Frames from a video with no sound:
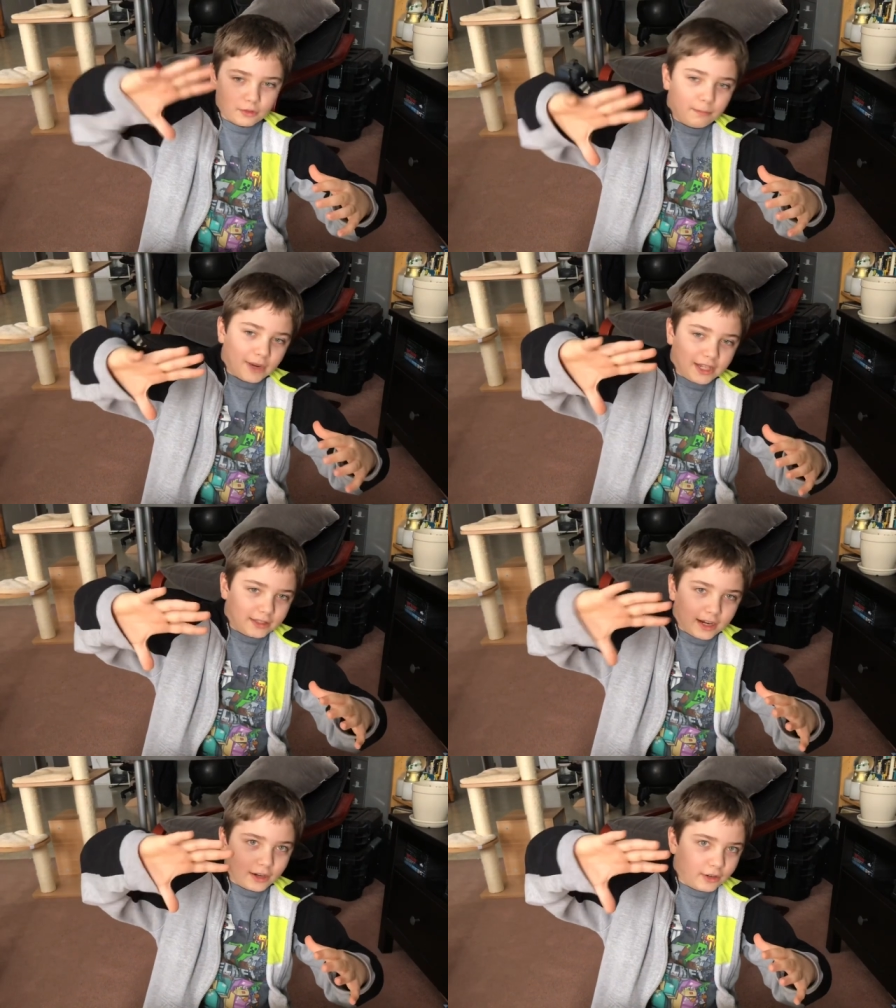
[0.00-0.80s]
my
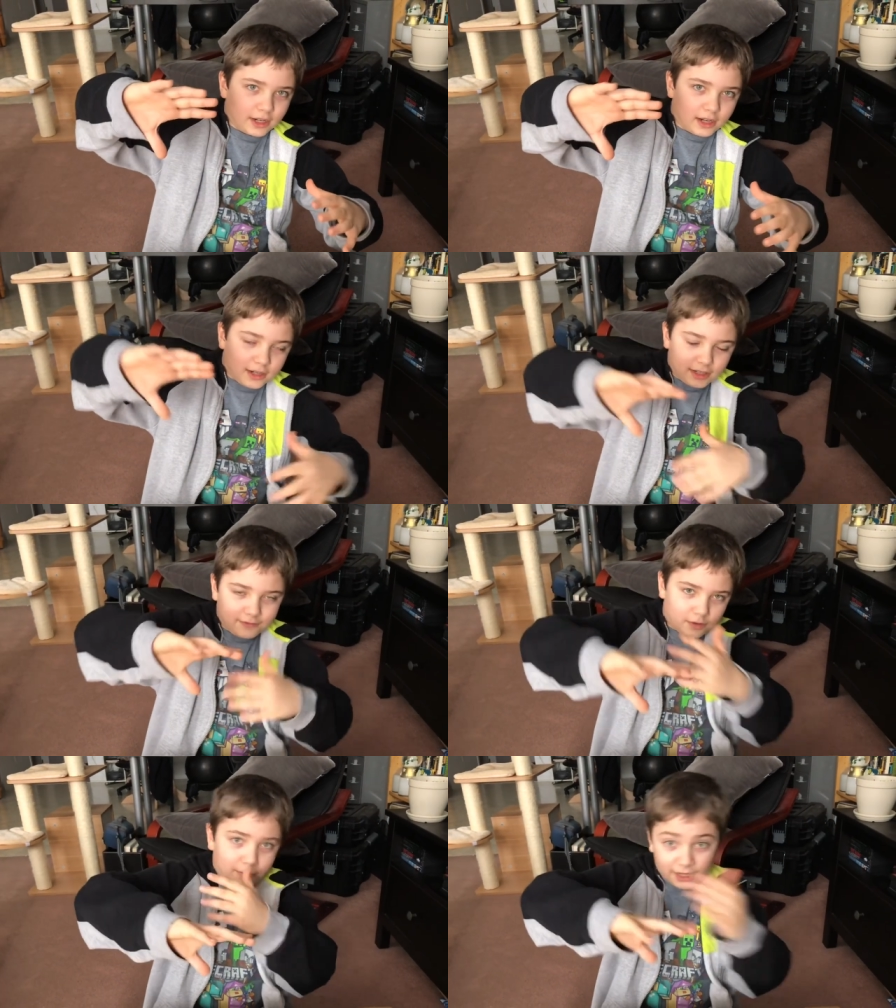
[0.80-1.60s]
entire hand, and
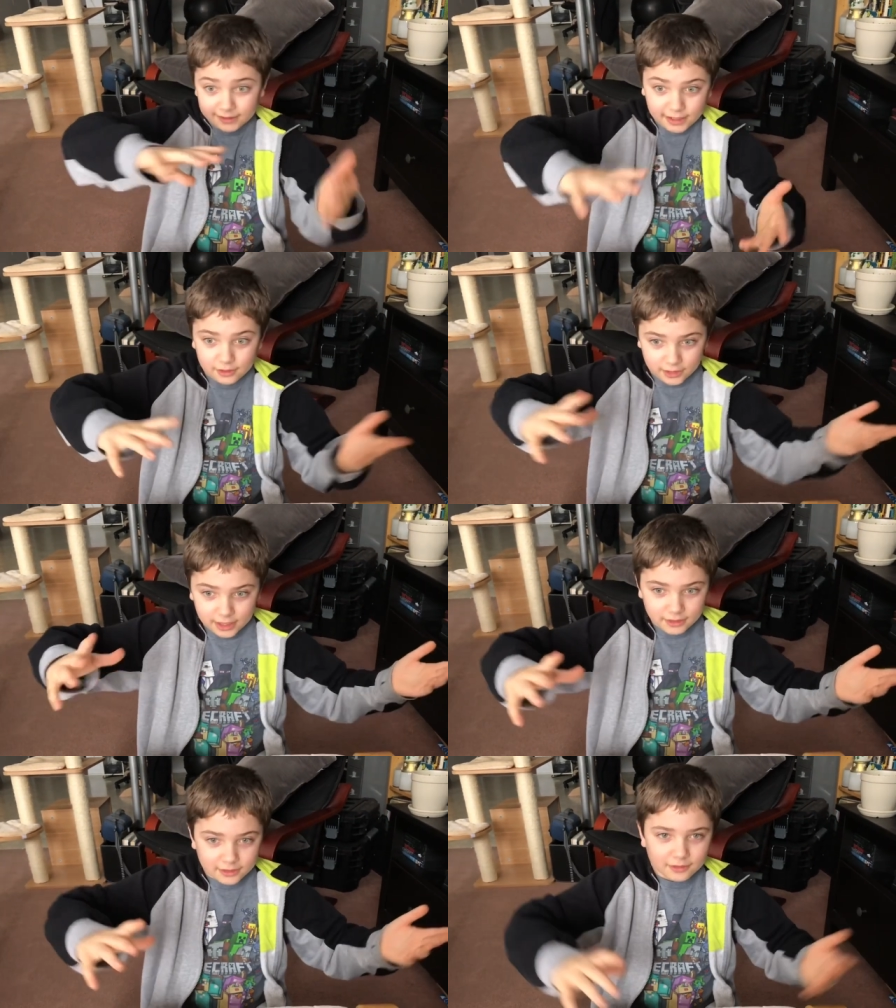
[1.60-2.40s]
even my entire
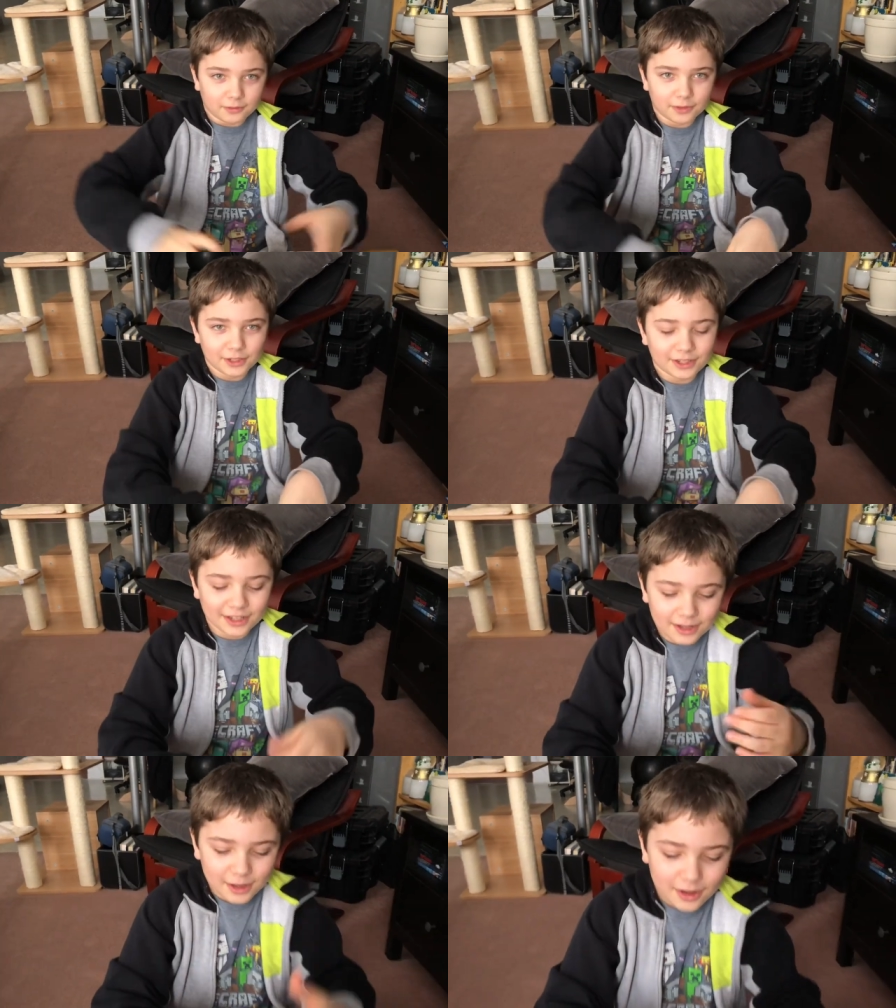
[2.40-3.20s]
hand doesn't fit.
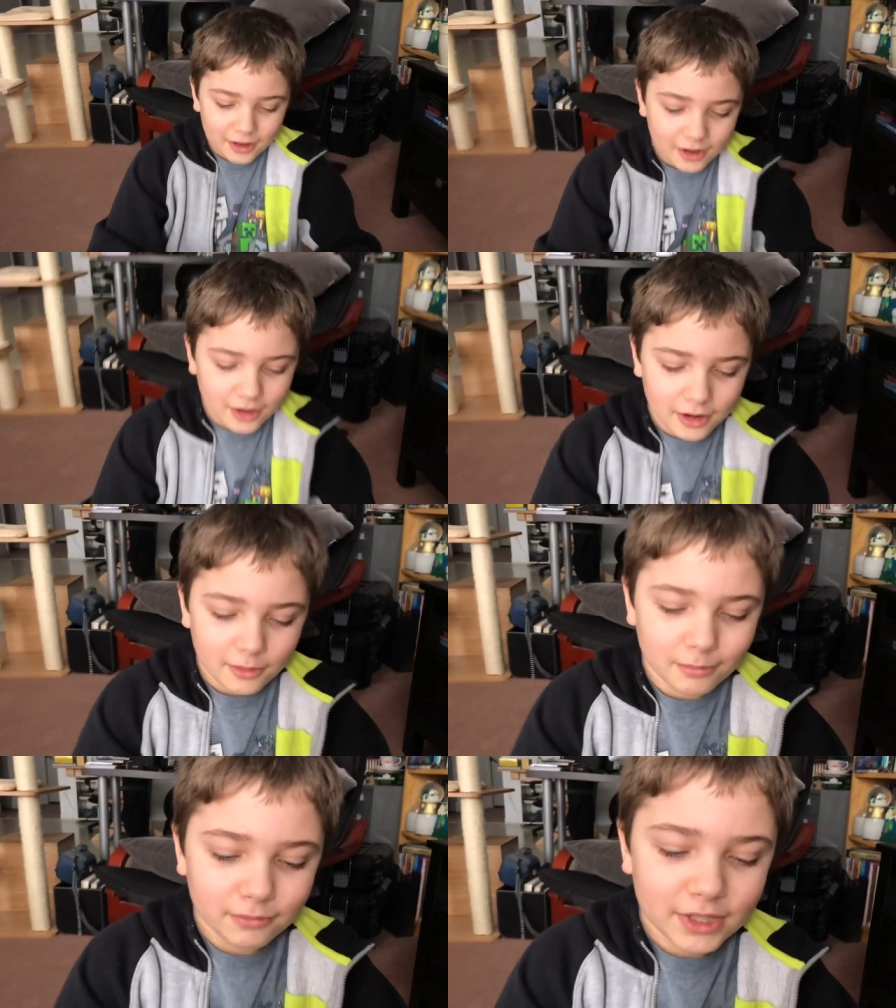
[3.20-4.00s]

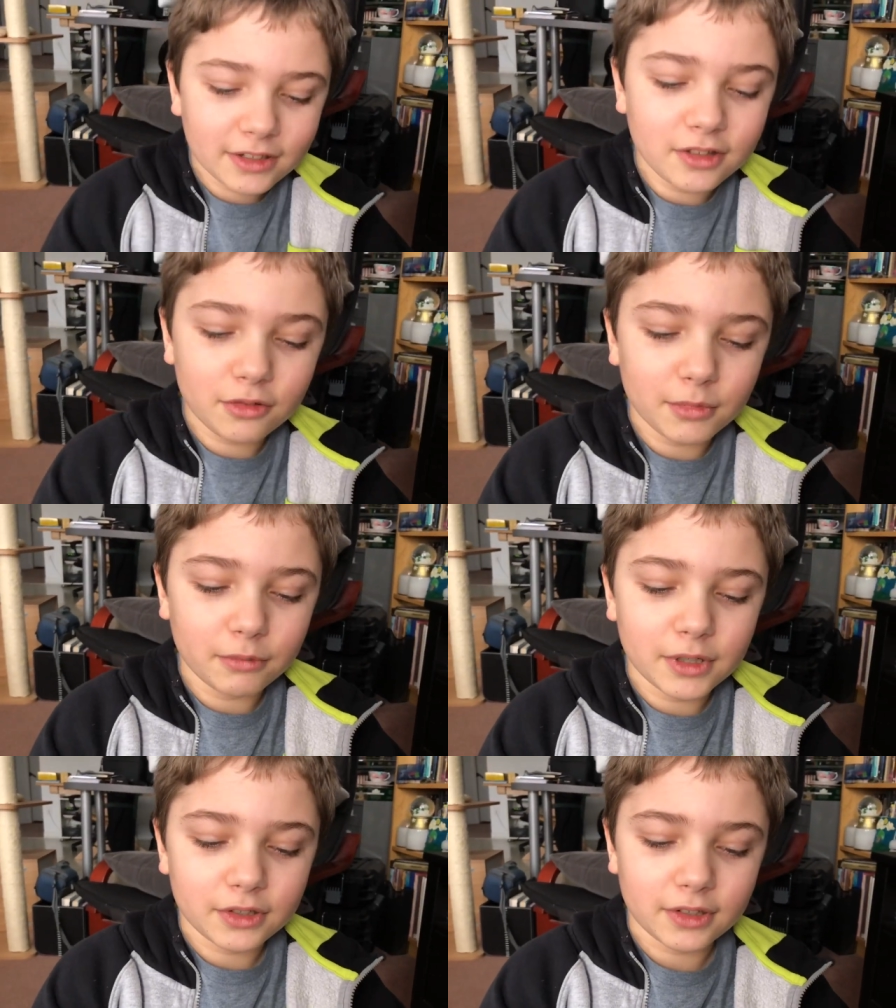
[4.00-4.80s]
62
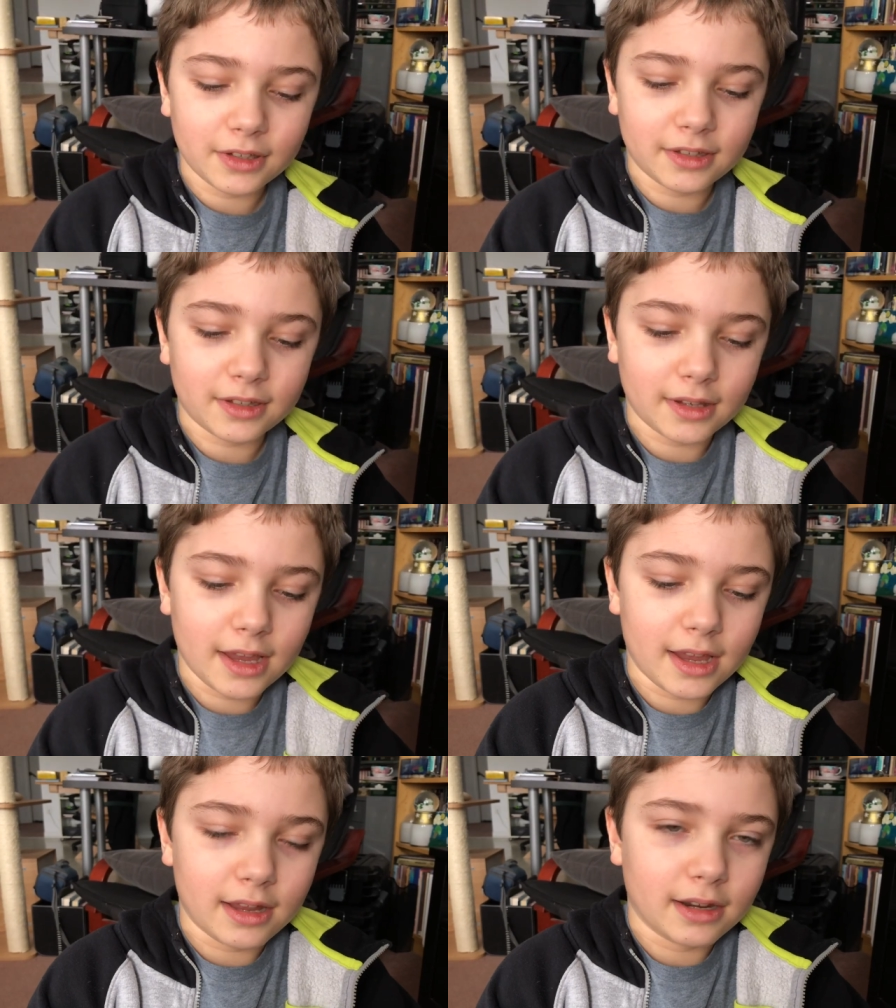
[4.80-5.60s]
millimeters is
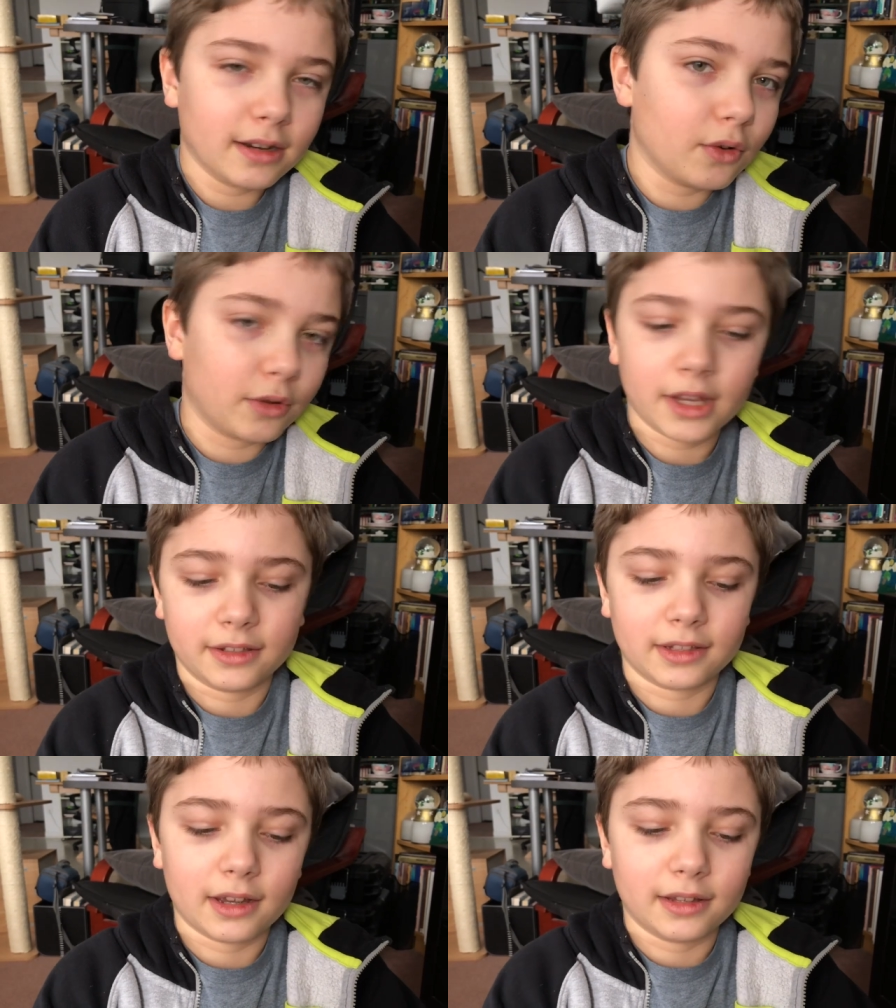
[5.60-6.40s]
a okay
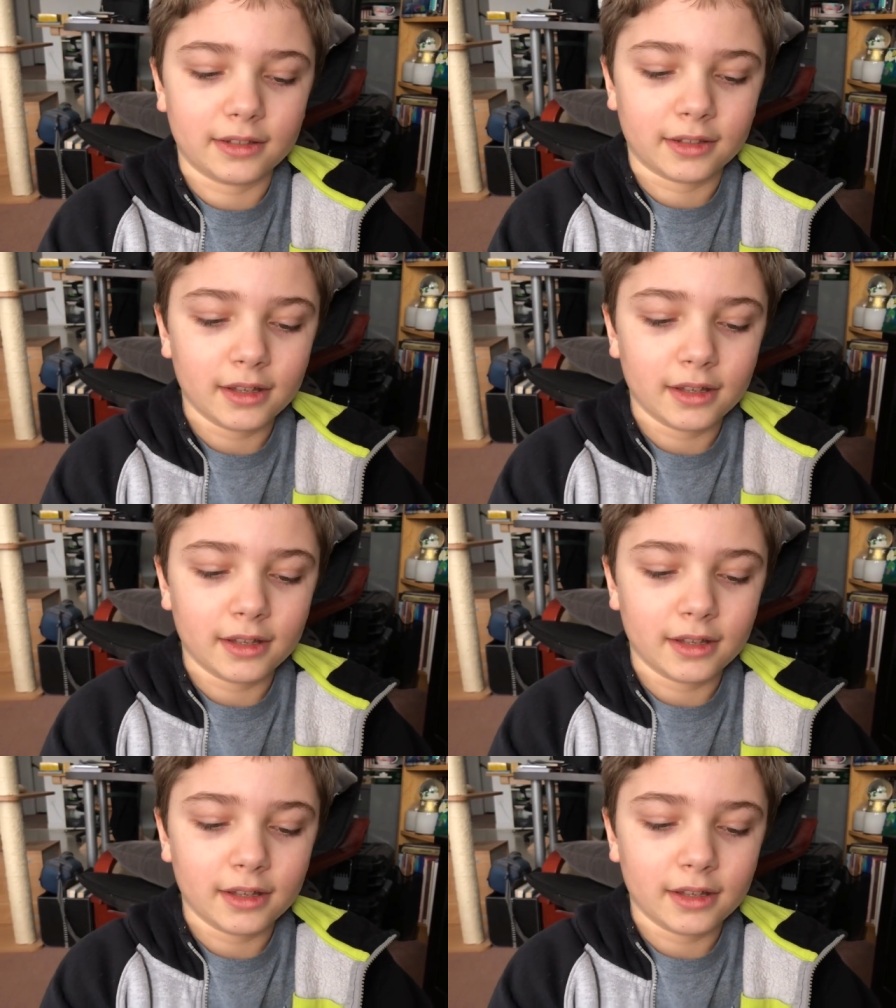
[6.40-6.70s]
size.